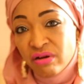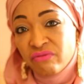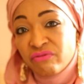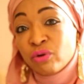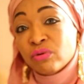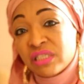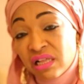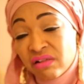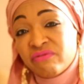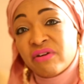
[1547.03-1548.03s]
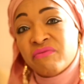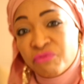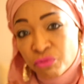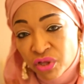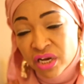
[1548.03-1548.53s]
for yourself and
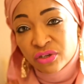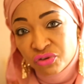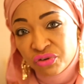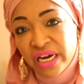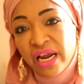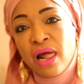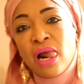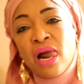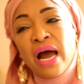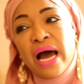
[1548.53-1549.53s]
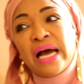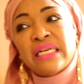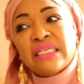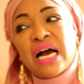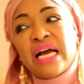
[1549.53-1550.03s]
for the country.
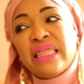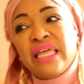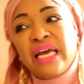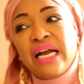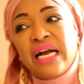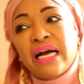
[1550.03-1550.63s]
And I think